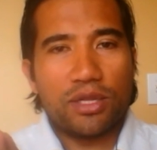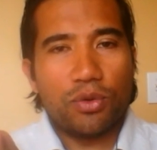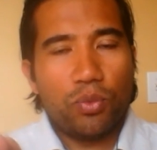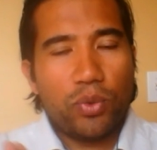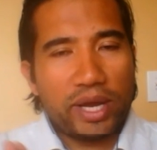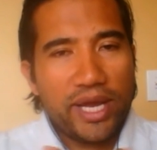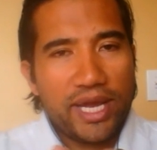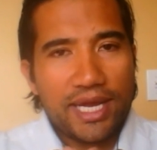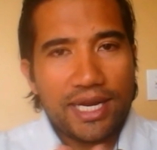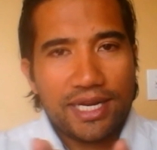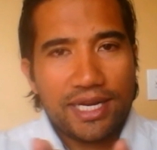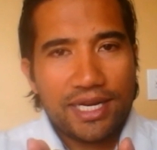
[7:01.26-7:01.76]
the
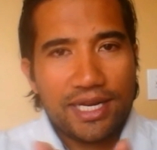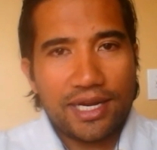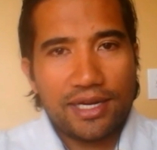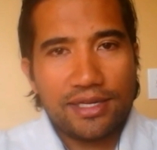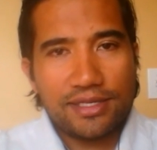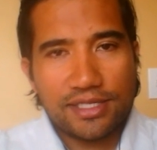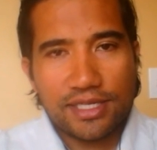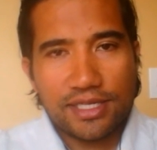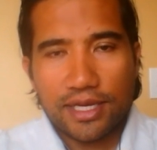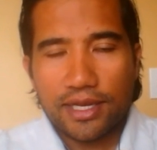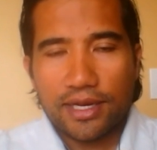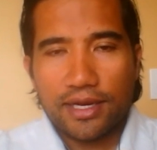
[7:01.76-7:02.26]
way it
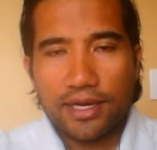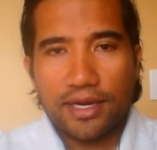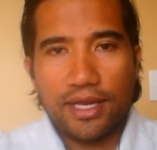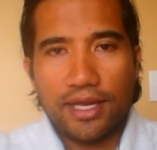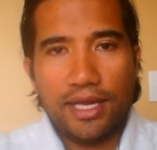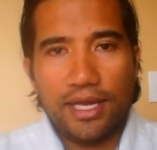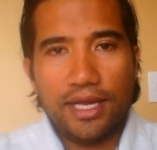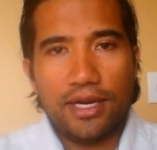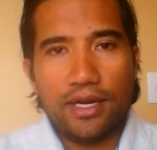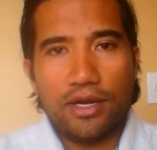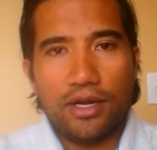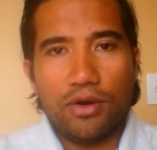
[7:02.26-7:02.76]
does it,
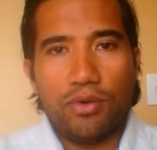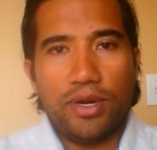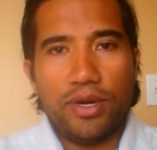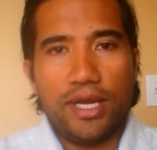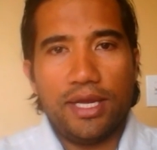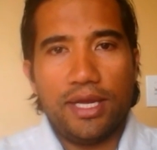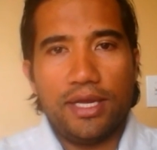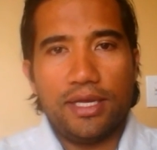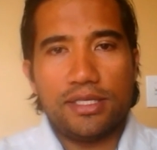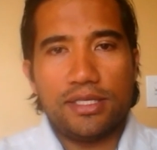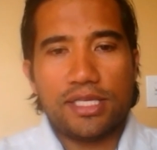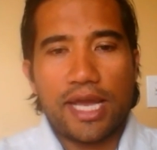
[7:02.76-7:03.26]

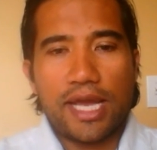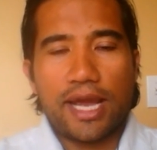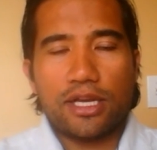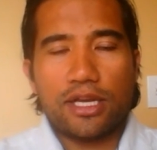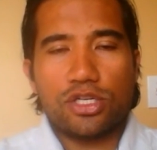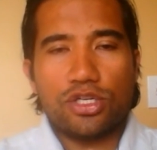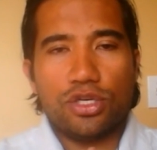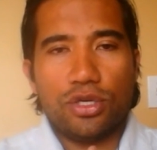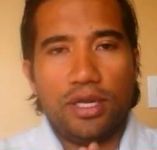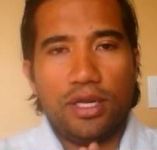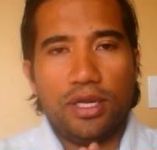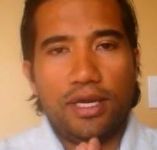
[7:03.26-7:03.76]
is
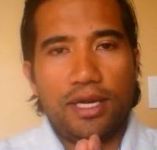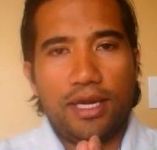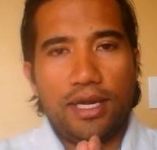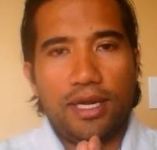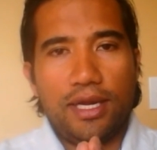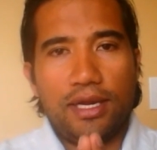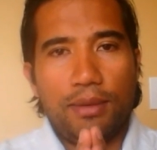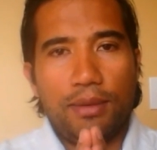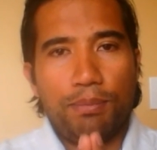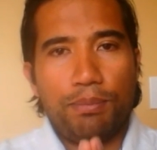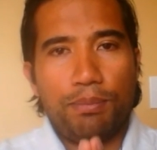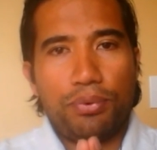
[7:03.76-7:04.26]
actually
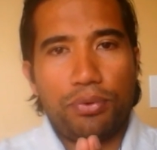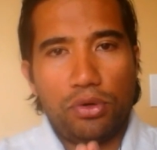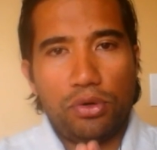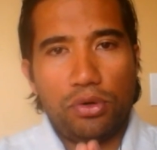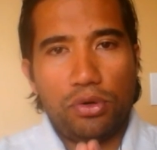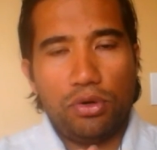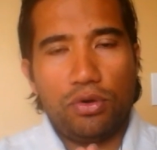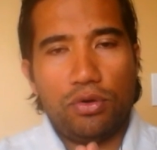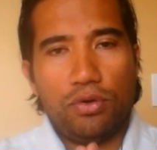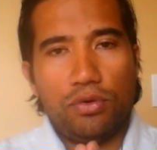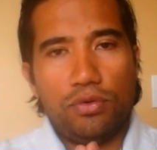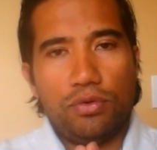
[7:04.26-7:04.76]
it
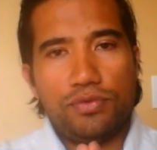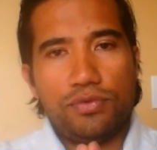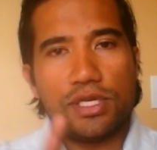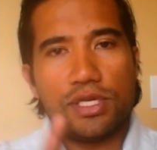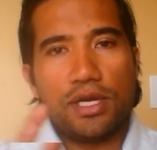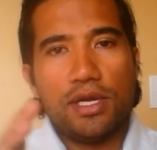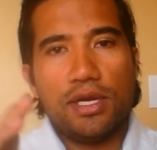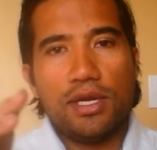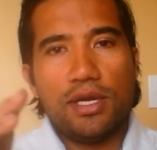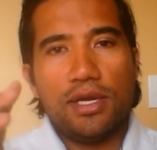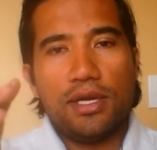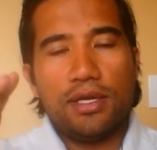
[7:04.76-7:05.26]

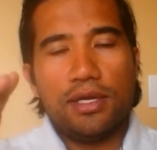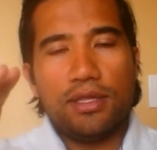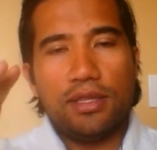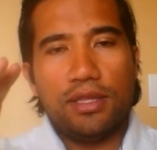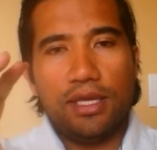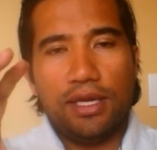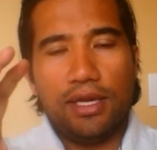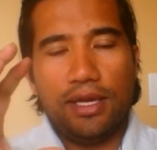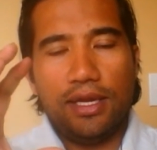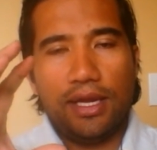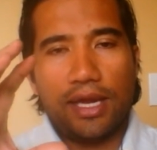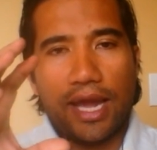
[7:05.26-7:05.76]
improves
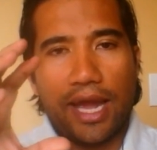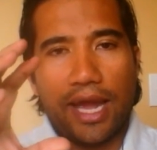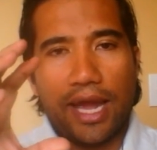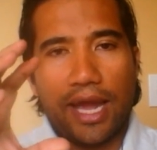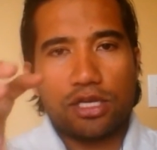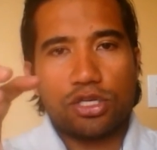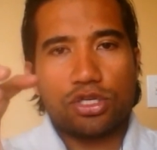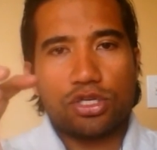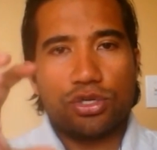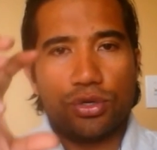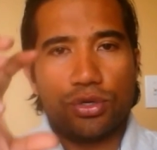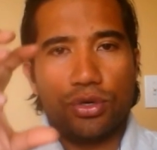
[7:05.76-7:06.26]
the
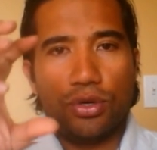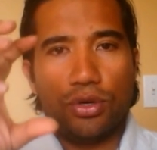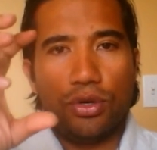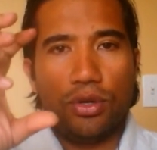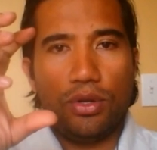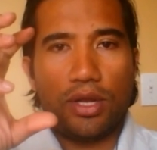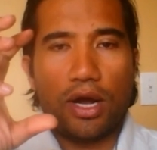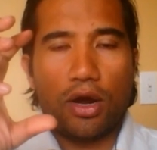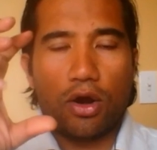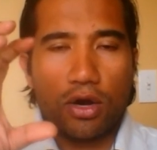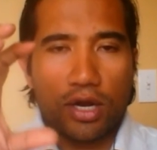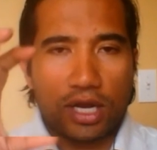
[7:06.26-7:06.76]

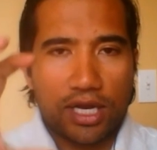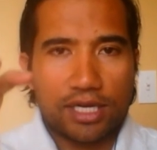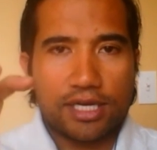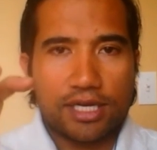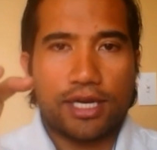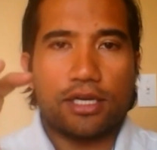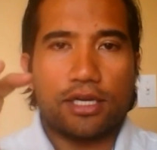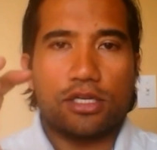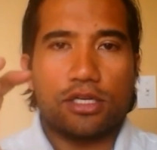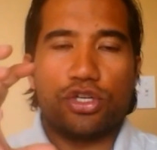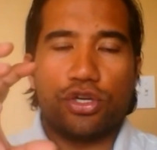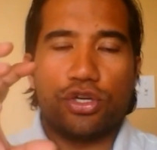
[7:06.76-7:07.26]
actual
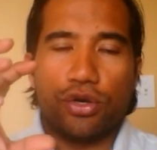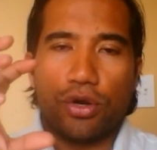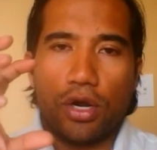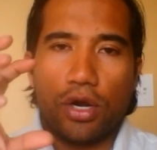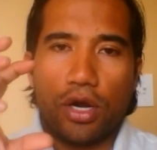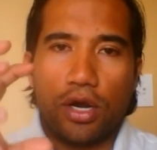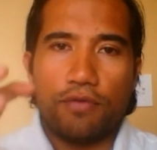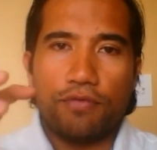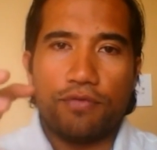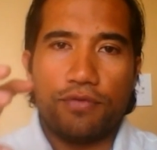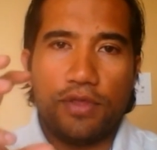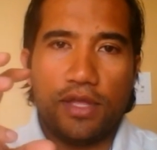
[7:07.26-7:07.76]
architecture
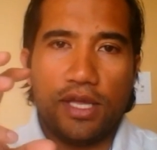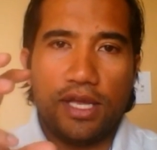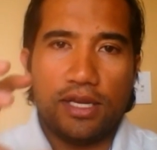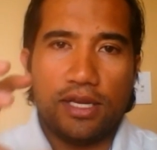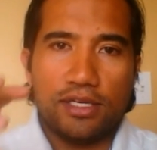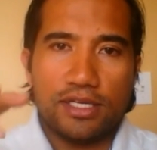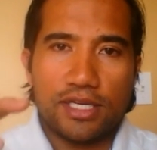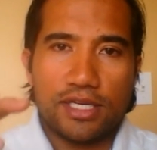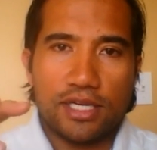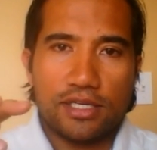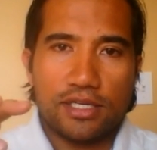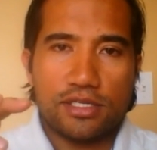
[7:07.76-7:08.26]
of the
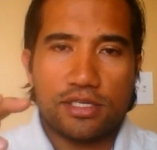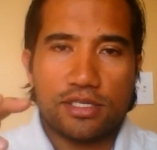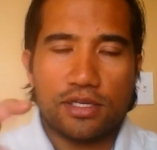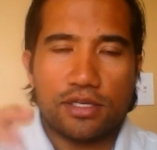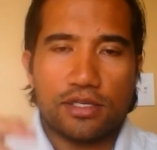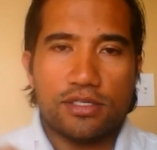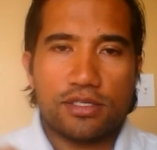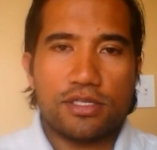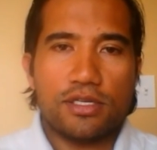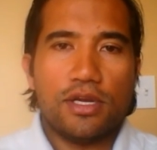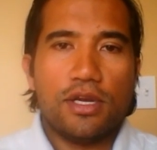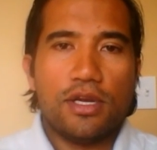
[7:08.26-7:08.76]

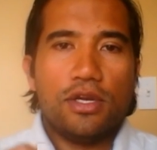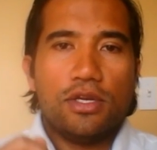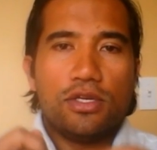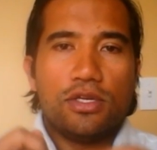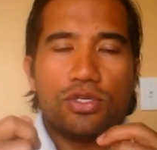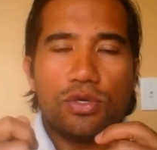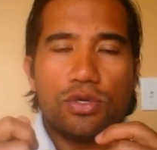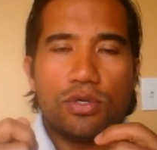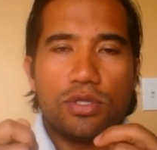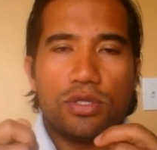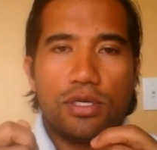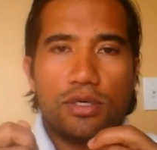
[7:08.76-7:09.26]
intestines.
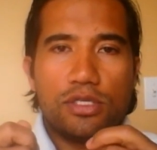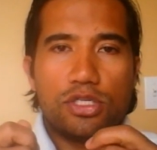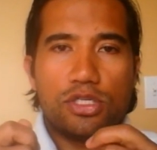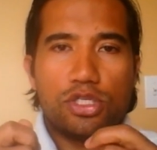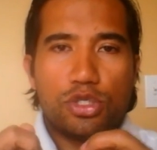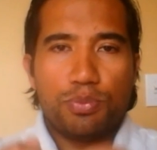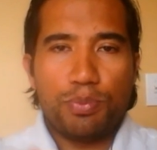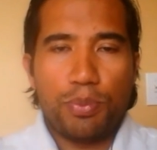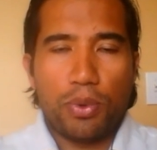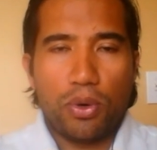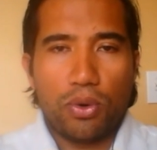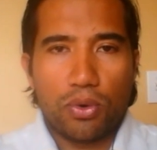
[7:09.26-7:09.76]
So the
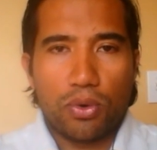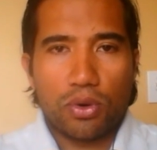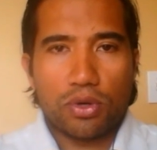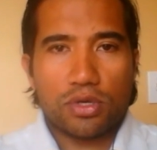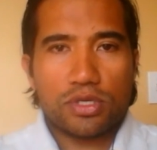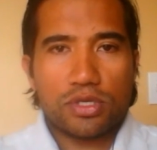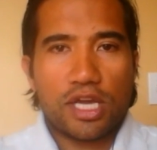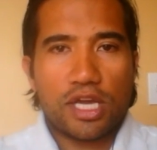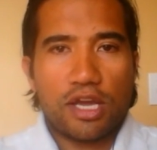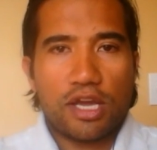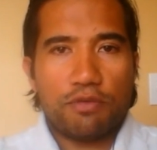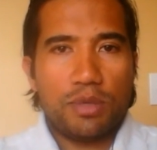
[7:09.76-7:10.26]

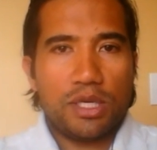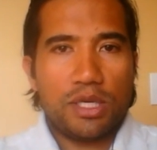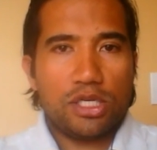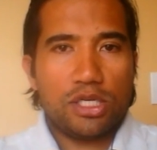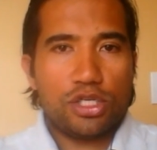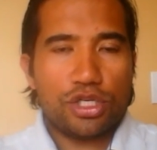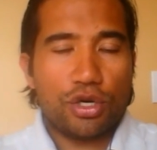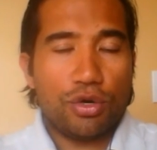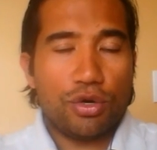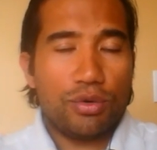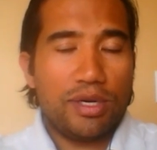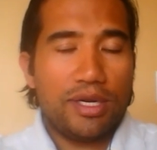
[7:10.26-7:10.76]
spores have been
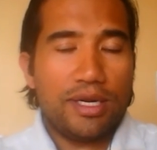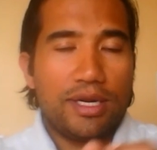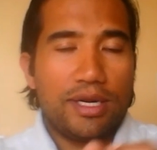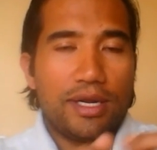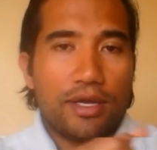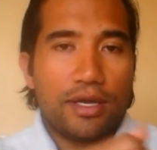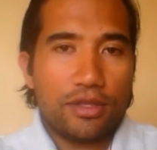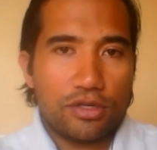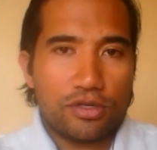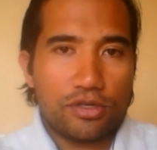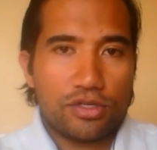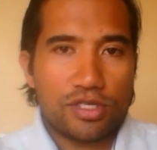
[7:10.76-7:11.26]
shown in
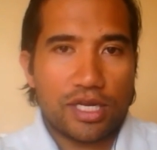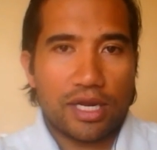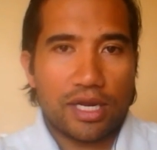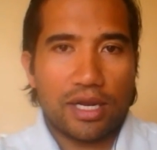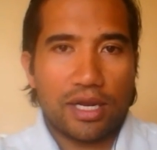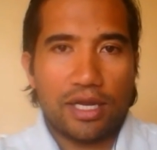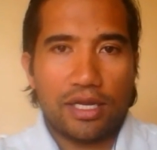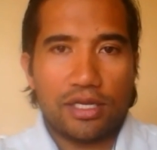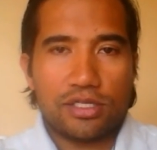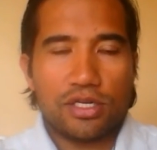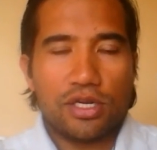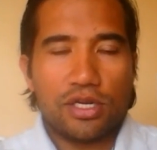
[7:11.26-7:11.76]
other
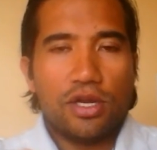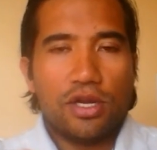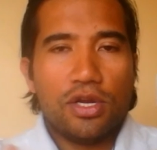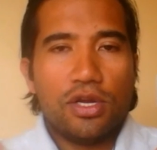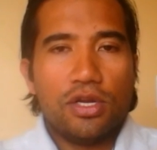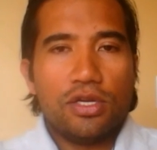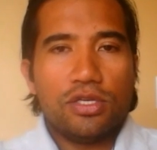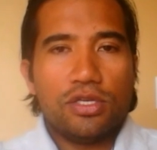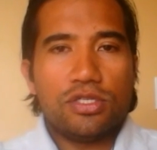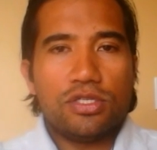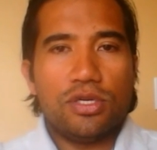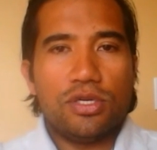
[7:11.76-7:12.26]
studies
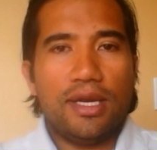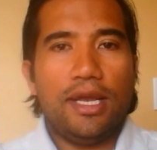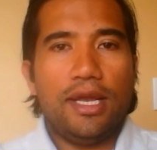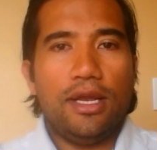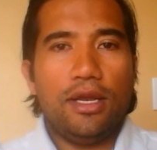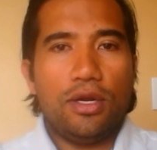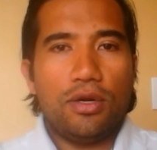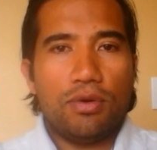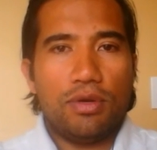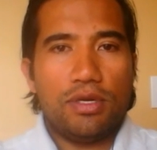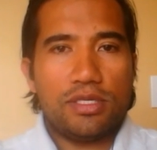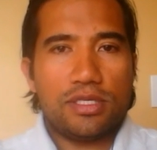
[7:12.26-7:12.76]
to
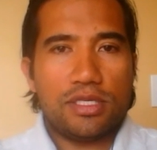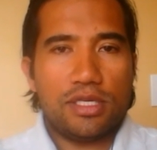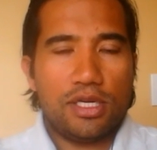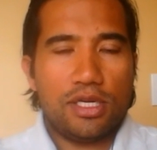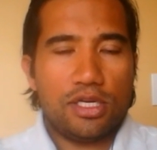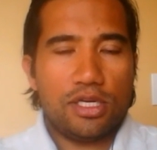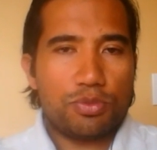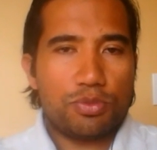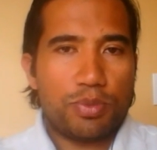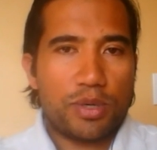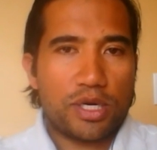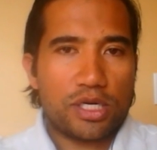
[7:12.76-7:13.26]
increase the
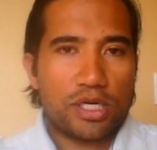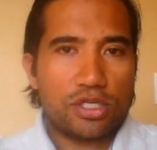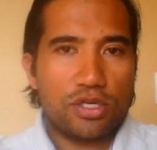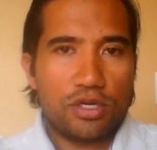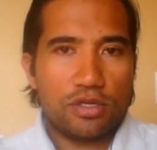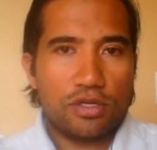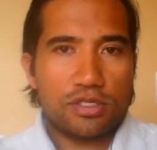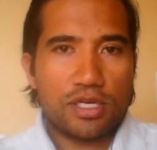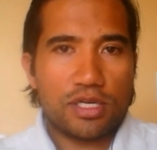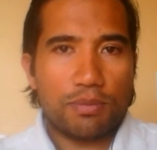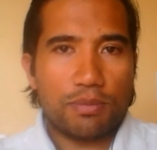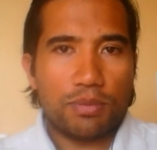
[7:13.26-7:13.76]
expression
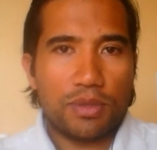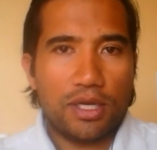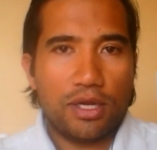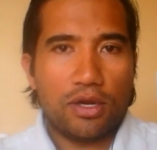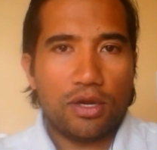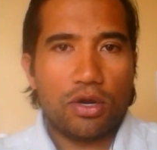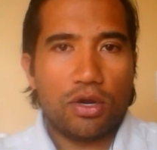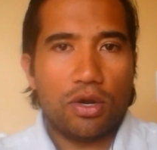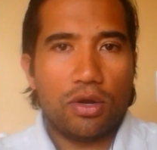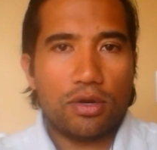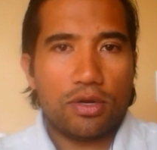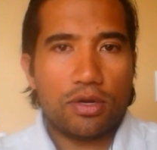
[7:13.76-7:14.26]
of something
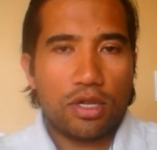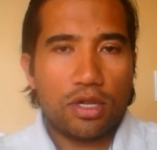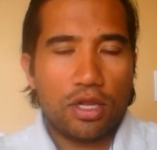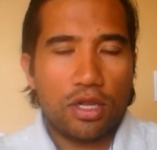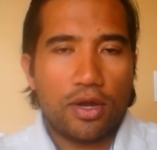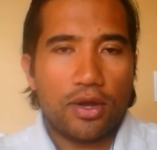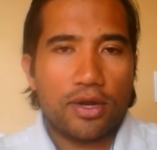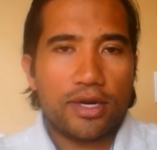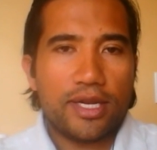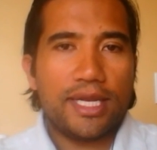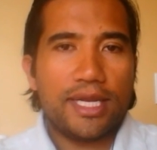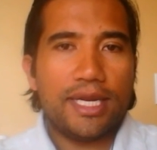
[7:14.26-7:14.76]
called
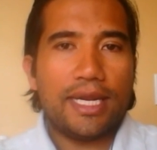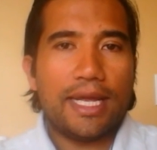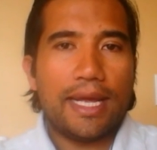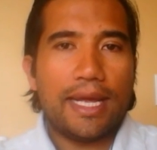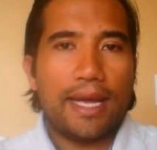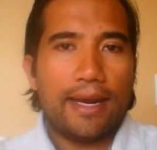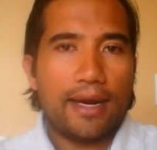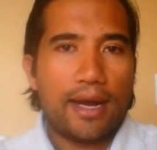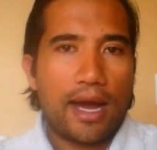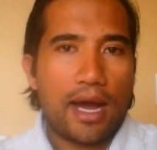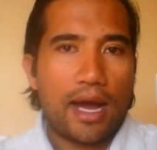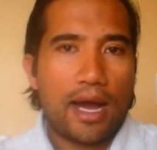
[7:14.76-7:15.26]
claudin
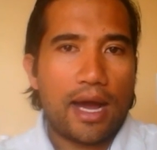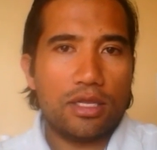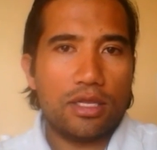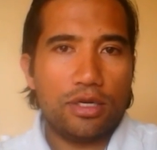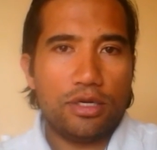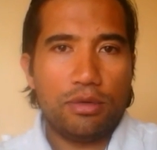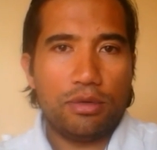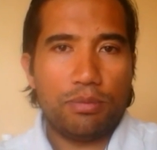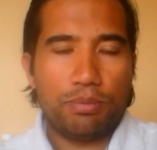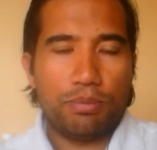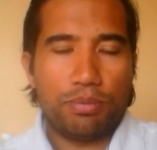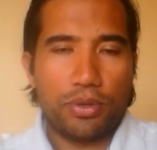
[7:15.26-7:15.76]
and
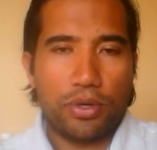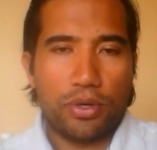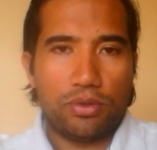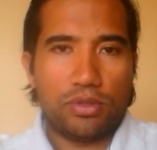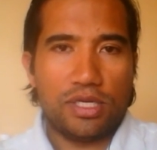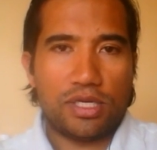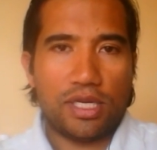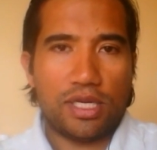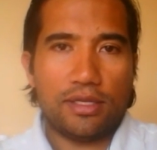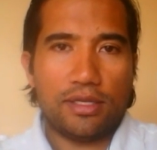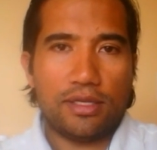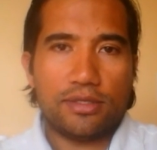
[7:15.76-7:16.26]
occludin
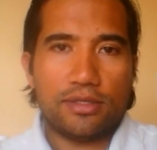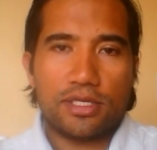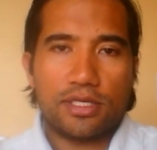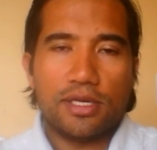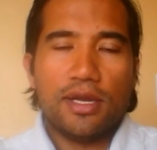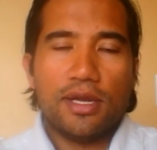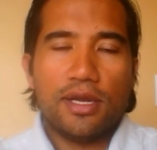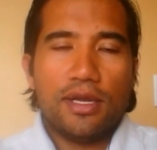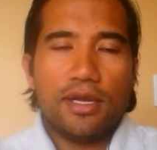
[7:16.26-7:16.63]
proteins.